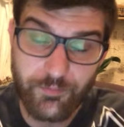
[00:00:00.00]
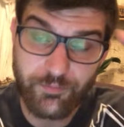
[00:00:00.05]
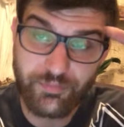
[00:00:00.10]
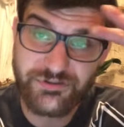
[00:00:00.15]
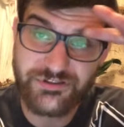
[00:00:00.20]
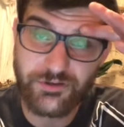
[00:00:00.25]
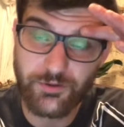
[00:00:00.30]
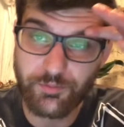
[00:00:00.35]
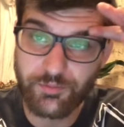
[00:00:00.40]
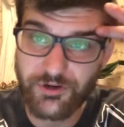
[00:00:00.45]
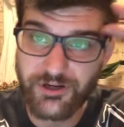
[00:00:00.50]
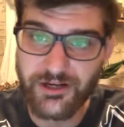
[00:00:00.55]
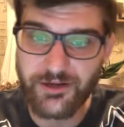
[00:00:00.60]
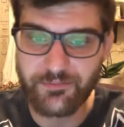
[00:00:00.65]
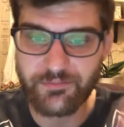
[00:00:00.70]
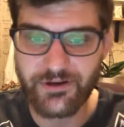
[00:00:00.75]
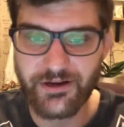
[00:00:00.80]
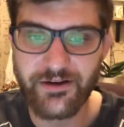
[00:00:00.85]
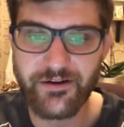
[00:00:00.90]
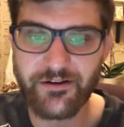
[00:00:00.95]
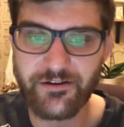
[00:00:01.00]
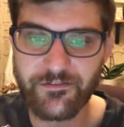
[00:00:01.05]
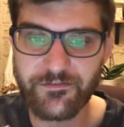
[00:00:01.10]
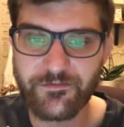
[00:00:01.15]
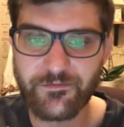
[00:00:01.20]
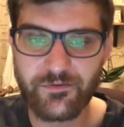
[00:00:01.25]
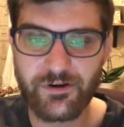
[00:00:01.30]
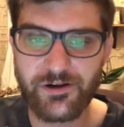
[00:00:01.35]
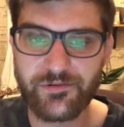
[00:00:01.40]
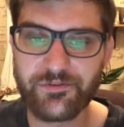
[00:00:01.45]
still pretty competitive.
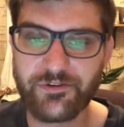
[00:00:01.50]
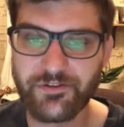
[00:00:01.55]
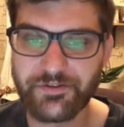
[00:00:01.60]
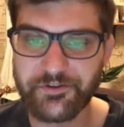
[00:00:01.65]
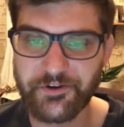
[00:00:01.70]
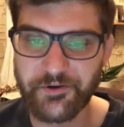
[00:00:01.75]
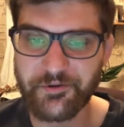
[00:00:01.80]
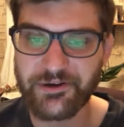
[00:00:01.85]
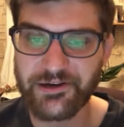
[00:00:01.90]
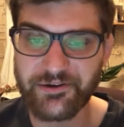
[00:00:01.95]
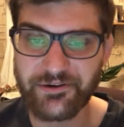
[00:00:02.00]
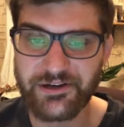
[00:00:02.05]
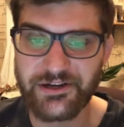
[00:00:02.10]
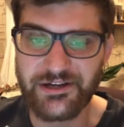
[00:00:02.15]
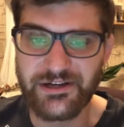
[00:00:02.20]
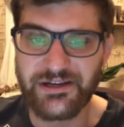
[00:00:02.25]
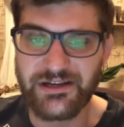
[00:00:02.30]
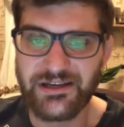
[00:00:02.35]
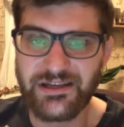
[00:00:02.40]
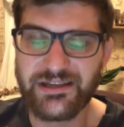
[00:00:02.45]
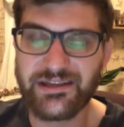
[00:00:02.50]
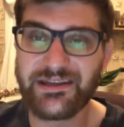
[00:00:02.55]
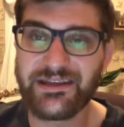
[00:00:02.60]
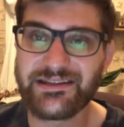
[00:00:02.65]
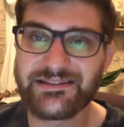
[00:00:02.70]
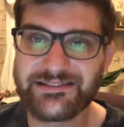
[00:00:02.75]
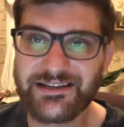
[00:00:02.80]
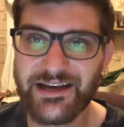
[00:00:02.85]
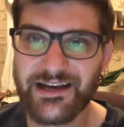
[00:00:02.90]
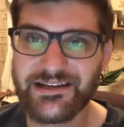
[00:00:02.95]
In the third round, he
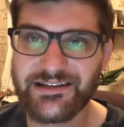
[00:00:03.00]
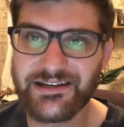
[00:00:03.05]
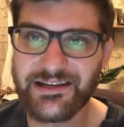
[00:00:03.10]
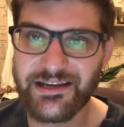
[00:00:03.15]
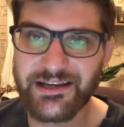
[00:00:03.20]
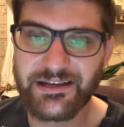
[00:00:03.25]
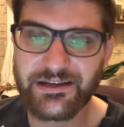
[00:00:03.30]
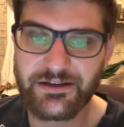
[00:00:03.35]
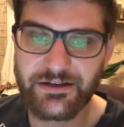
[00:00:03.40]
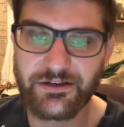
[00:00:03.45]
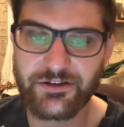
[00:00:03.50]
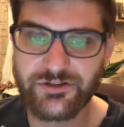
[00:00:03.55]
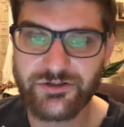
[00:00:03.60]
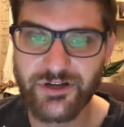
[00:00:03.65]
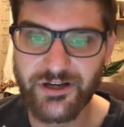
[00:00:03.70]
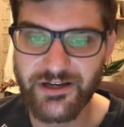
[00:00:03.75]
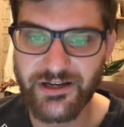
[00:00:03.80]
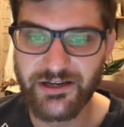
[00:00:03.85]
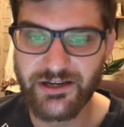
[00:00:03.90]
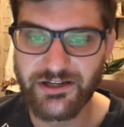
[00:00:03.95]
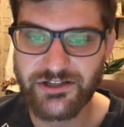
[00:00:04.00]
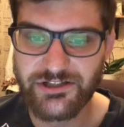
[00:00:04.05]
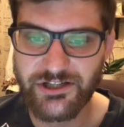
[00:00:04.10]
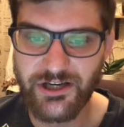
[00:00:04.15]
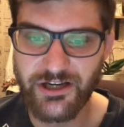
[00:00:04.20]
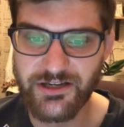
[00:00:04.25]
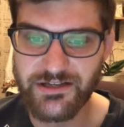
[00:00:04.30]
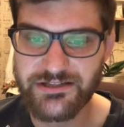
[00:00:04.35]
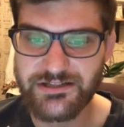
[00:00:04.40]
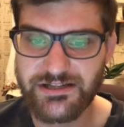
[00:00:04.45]
eats a head kick in a striking
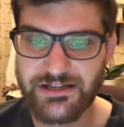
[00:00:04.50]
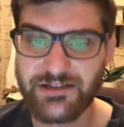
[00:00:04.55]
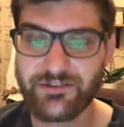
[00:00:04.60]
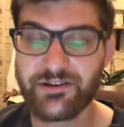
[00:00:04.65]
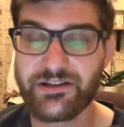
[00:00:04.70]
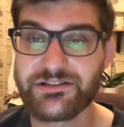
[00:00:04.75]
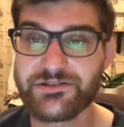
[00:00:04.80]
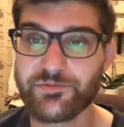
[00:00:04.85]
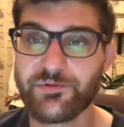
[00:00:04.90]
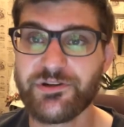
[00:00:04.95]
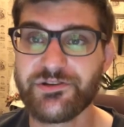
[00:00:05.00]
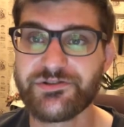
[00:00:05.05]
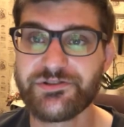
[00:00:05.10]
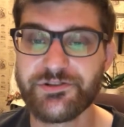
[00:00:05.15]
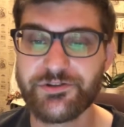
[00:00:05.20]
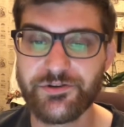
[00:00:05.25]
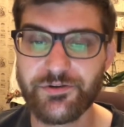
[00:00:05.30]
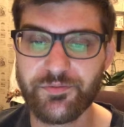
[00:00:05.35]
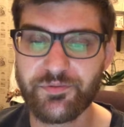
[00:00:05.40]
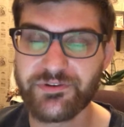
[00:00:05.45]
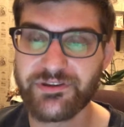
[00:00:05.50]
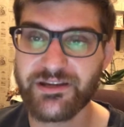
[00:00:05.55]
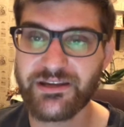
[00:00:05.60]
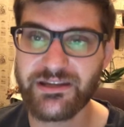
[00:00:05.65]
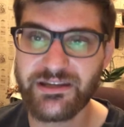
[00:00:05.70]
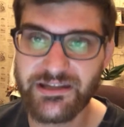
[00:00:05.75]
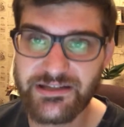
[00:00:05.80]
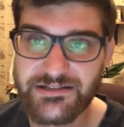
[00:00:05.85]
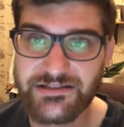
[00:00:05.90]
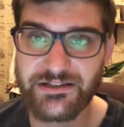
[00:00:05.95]
exchange. He lands a 1-2, but then he
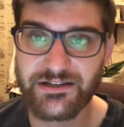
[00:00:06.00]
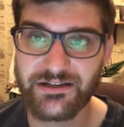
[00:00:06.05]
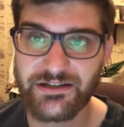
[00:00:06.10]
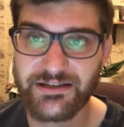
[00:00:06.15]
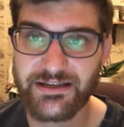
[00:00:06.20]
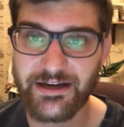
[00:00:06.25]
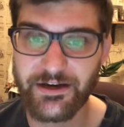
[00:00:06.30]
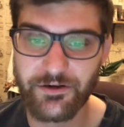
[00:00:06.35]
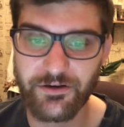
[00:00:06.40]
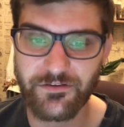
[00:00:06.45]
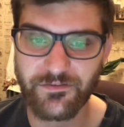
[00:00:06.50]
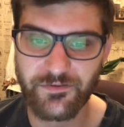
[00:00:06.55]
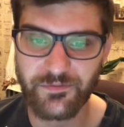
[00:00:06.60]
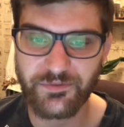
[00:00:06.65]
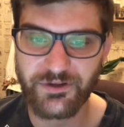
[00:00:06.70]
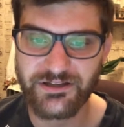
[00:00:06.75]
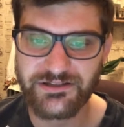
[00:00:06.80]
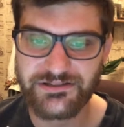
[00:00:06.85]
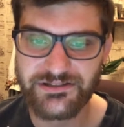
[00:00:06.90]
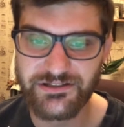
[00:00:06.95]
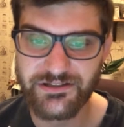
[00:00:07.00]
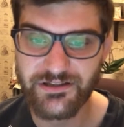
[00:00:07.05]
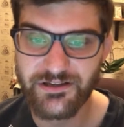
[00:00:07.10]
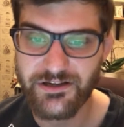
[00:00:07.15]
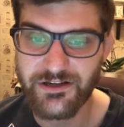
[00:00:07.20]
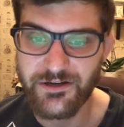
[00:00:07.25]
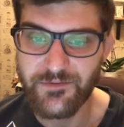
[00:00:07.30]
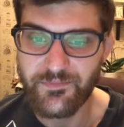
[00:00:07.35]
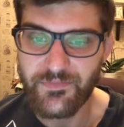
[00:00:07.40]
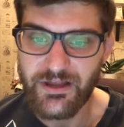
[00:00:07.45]
eats a counter from Dustin,
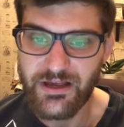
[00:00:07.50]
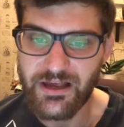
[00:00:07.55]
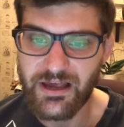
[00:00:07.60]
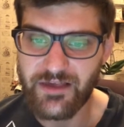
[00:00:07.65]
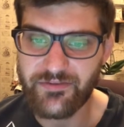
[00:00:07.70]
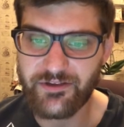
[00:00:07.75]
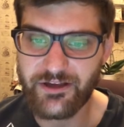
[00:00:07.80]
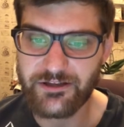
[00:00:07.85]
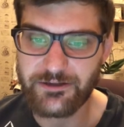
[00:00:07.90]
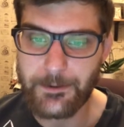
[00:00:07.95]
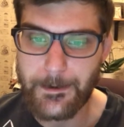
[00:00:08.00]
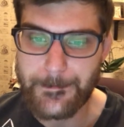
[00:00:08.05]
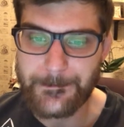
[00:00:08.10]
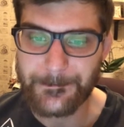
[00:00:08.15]
and then